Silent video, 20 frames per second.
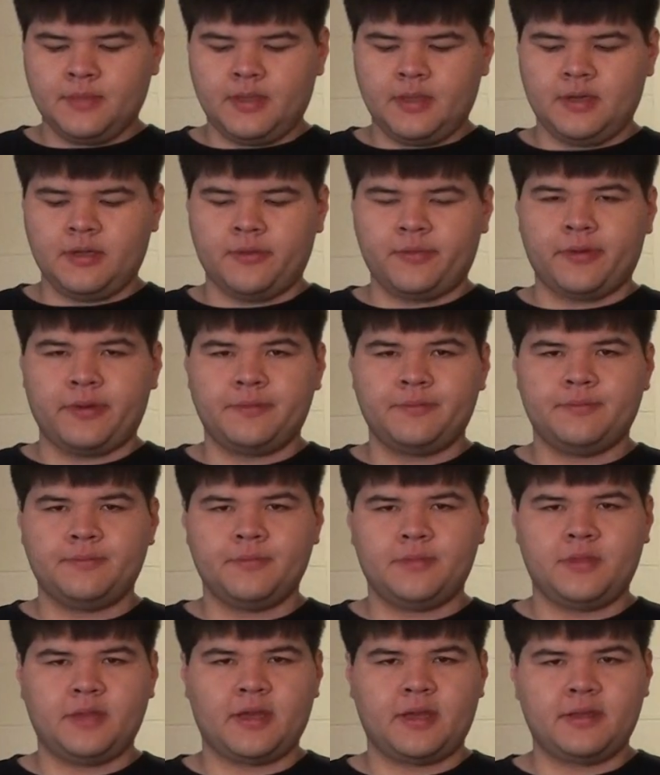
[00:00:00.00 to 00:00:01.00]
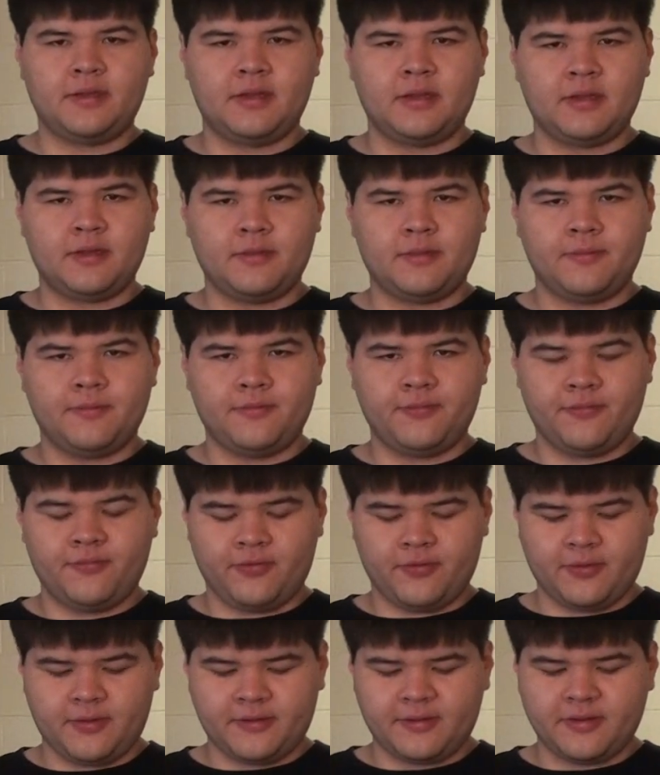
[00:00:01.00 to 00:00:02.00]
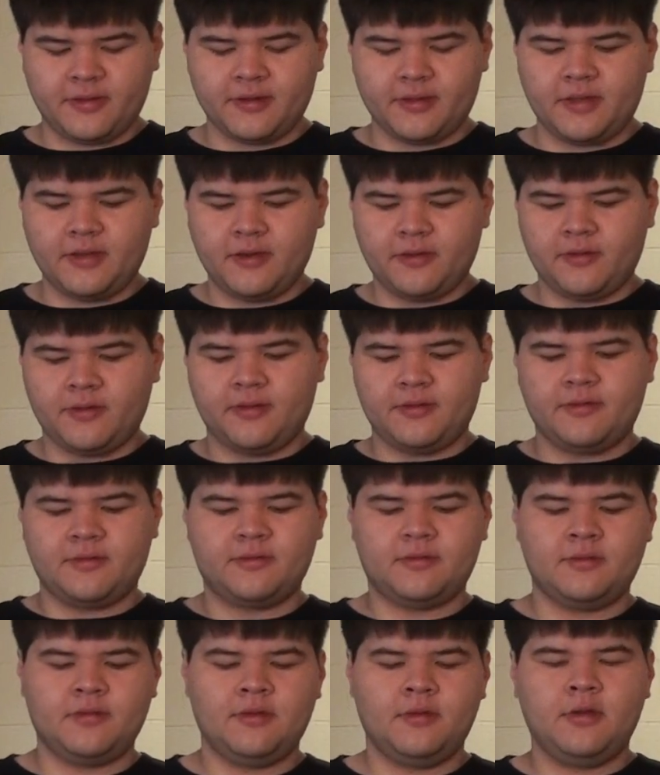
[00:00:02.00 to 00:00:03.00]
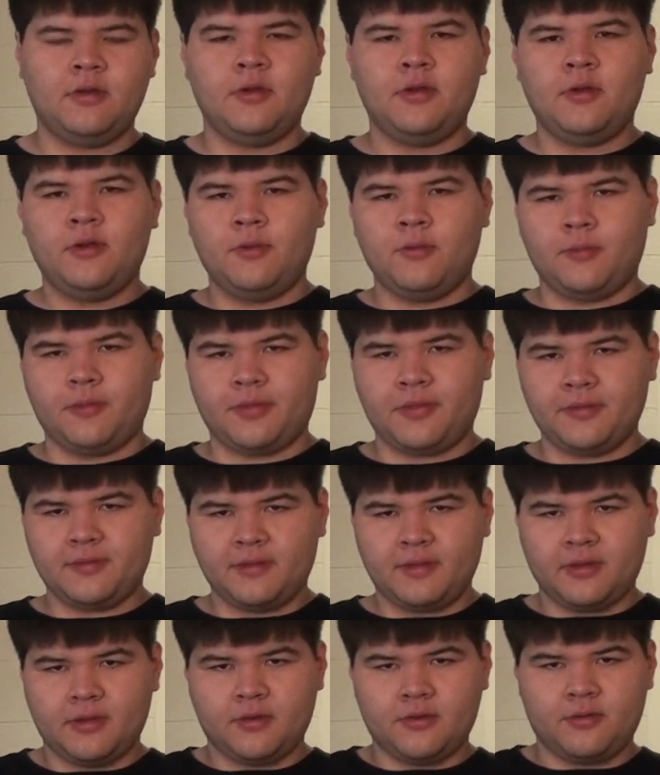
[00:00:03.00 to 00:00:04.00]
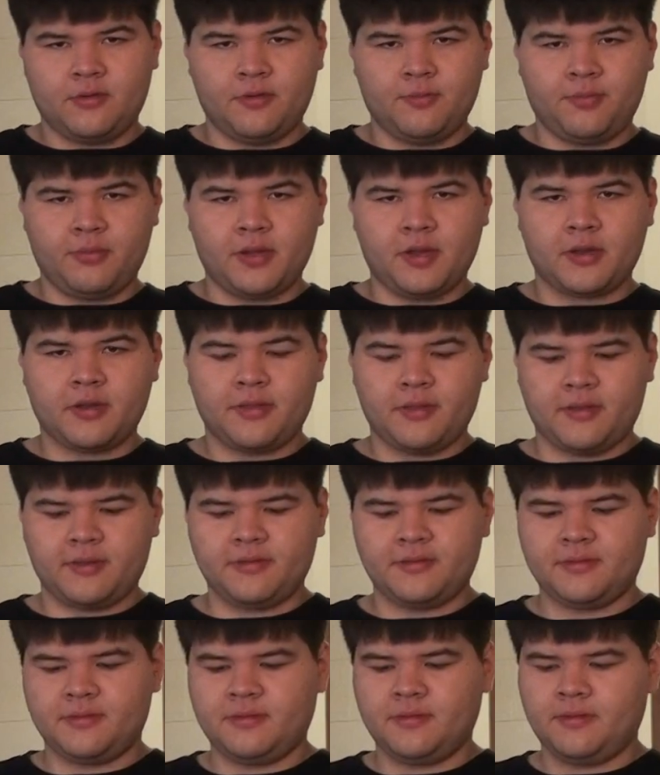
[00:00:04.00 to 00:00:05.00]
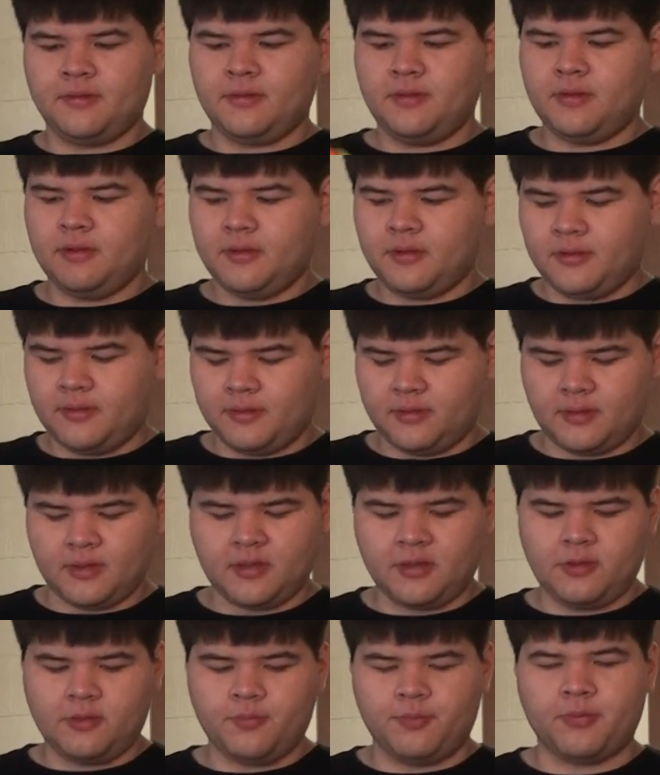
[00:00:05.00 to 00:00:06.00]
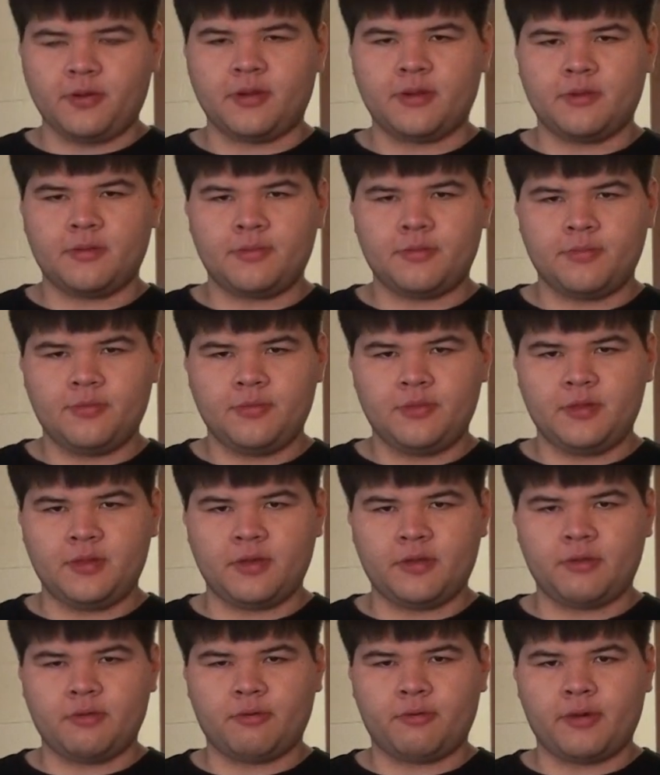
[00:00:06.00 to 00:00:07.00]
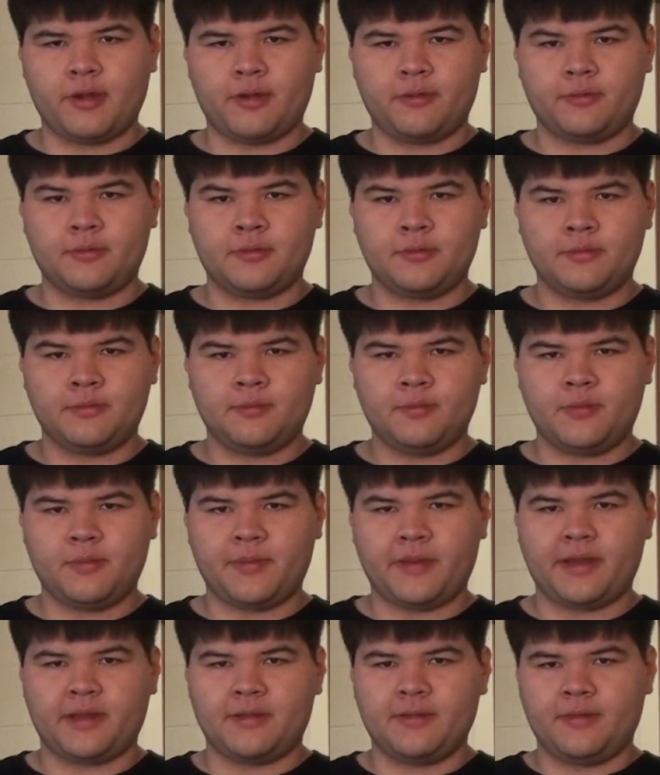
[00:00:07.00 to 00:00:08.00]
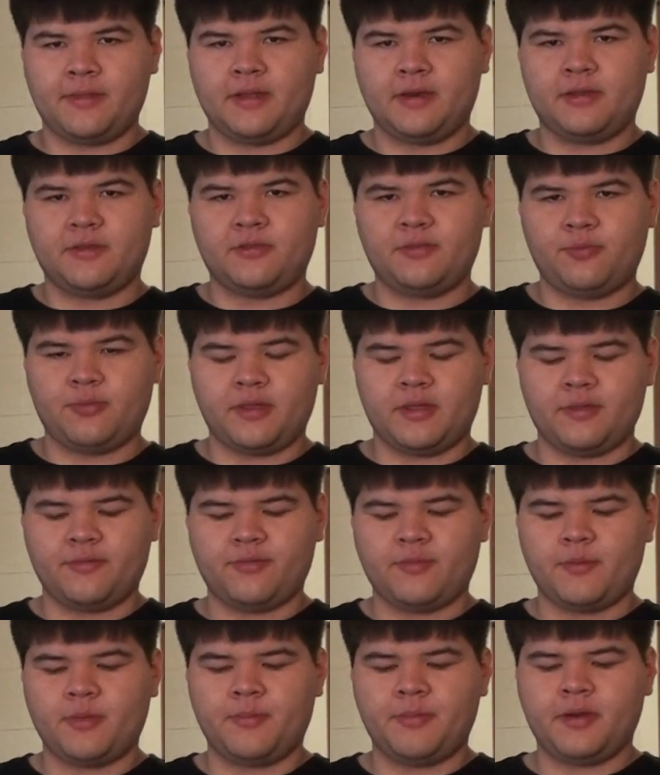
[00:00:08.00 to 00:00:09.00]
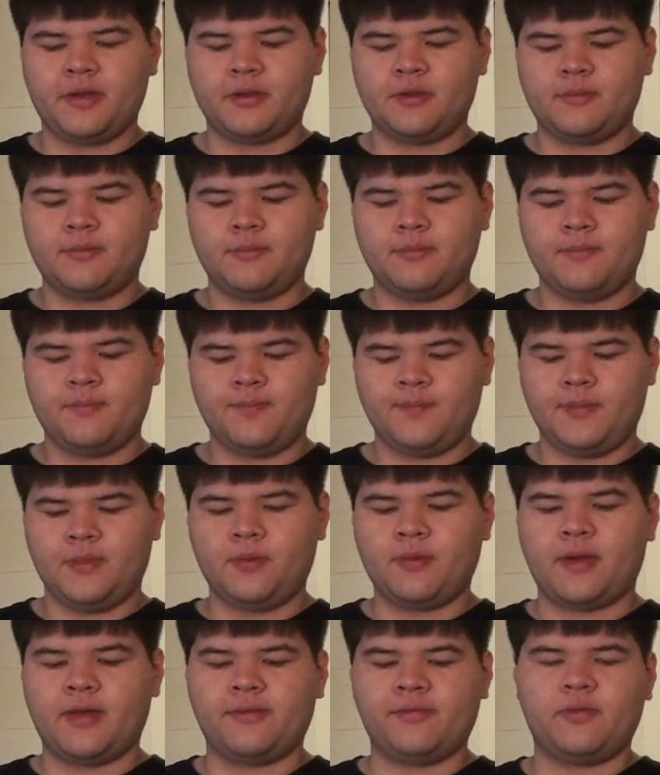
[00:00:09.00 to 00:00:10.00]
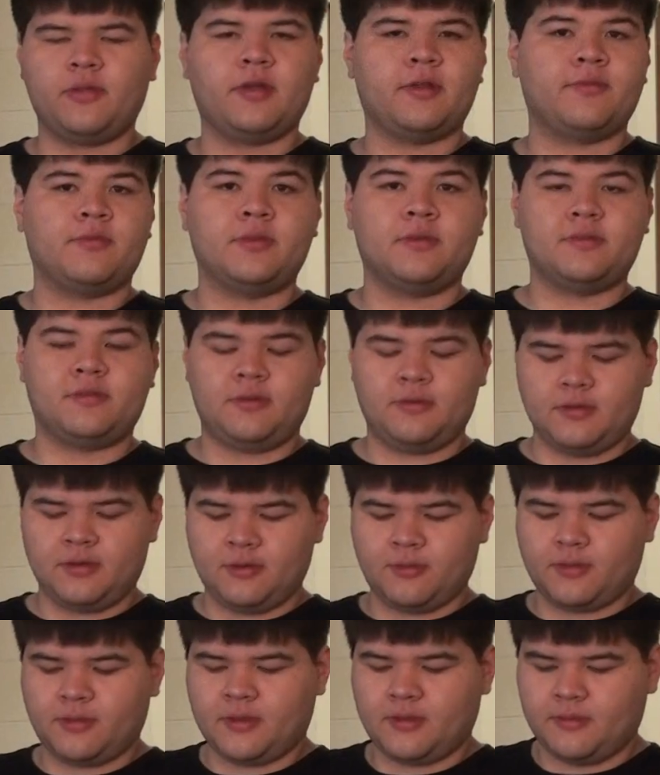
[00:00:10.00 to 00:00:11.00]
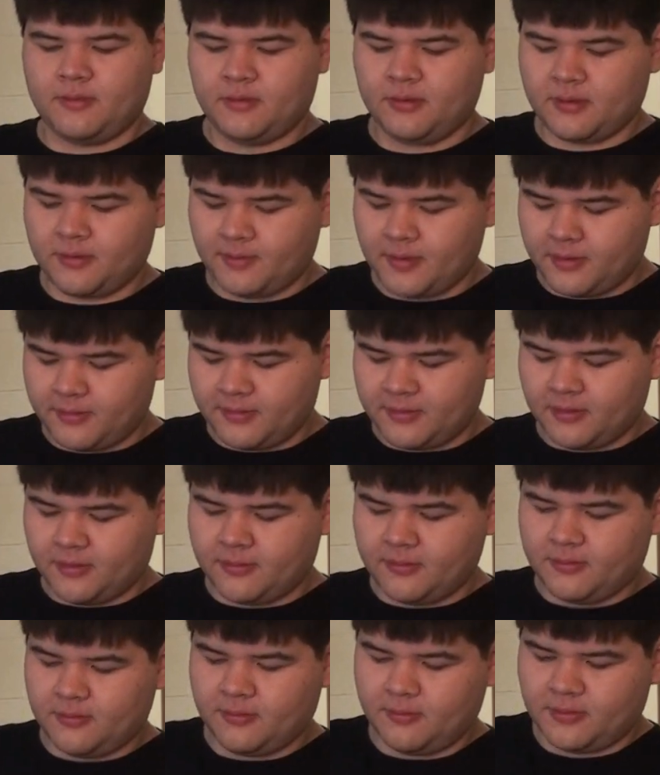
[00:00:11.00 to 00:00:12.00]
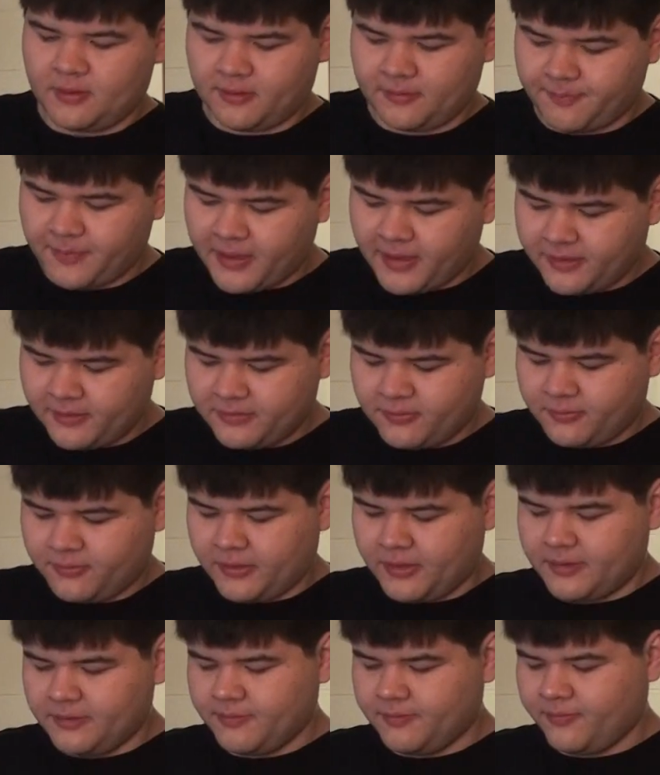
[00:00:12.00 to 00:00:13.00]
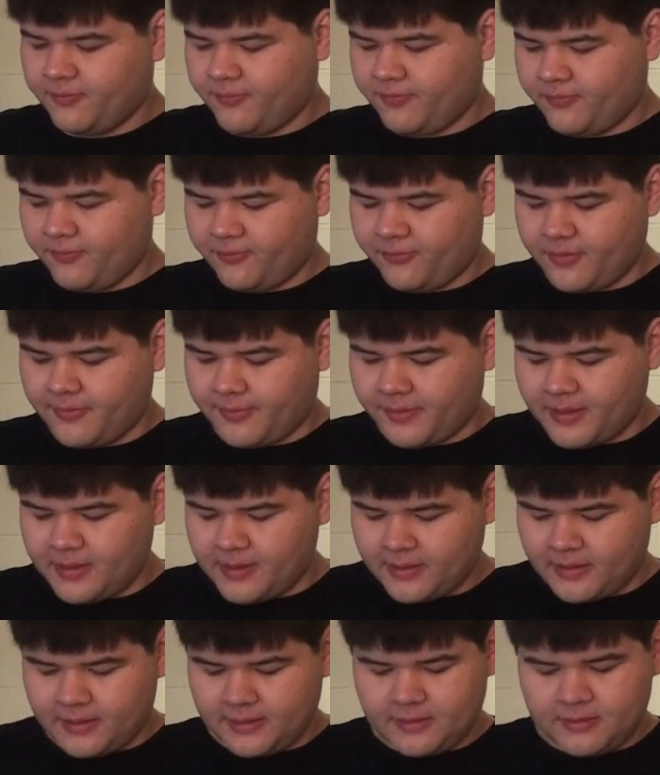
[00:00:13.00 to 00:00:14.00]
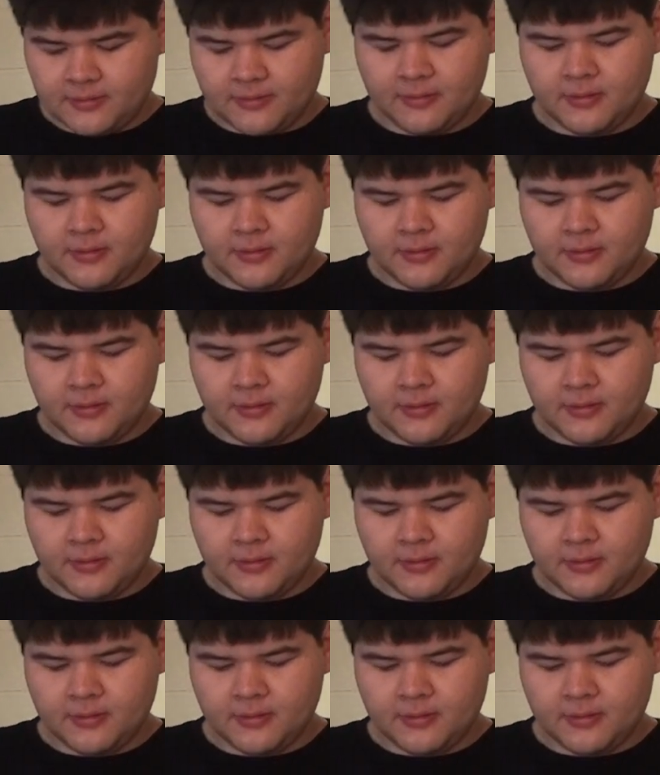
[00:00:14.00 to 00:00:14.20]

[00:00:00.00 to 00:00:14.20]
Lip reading: anyway, the idea for this HUG here is, with this hand, you pluck this, and then you bring the yo-yo around the back, and then it's swinging from the bottom. You have a lot of things you can do with it. You can mount it onto this back string from behind,